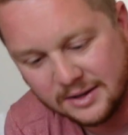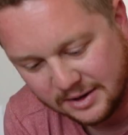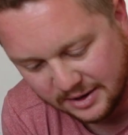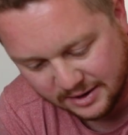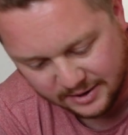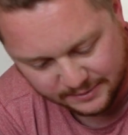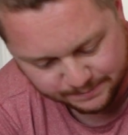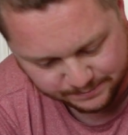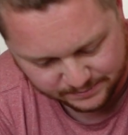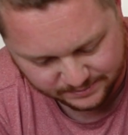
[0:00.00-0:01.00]

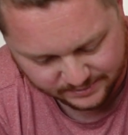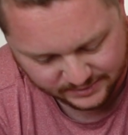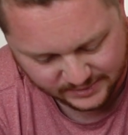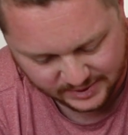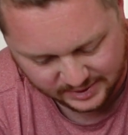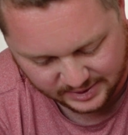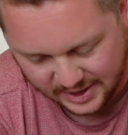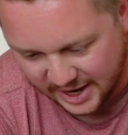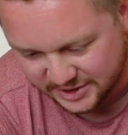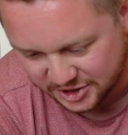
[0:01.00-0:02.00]

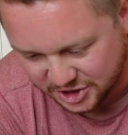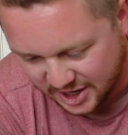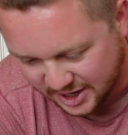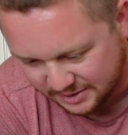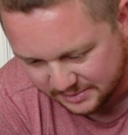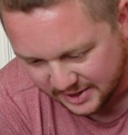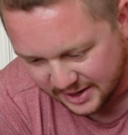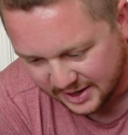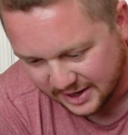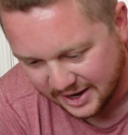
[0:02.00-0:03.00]
That's a shame.
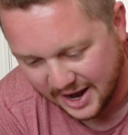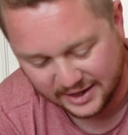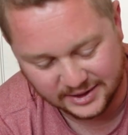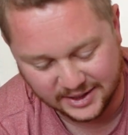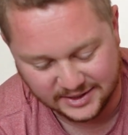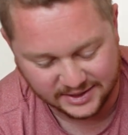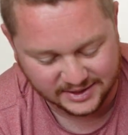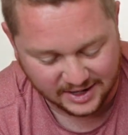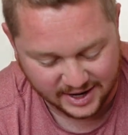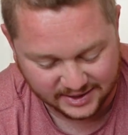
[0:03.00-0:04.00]
At least
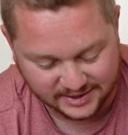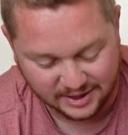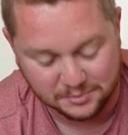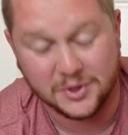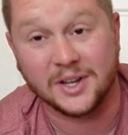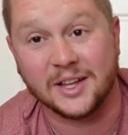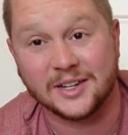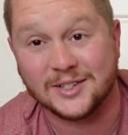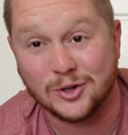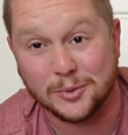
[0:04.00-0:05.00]
it's not something like
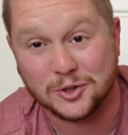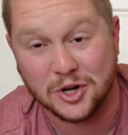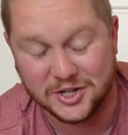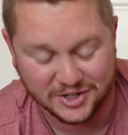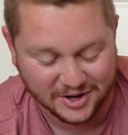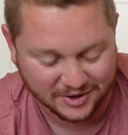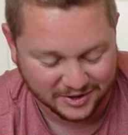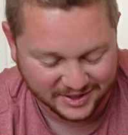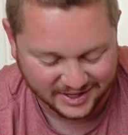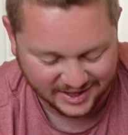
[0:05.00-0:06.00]
a Super Treasure Hunt or
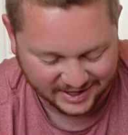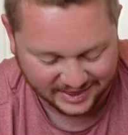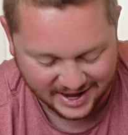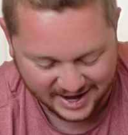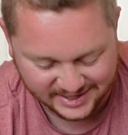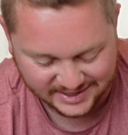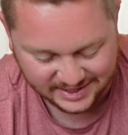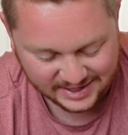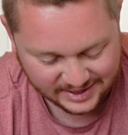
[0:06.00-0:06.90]
anything like that.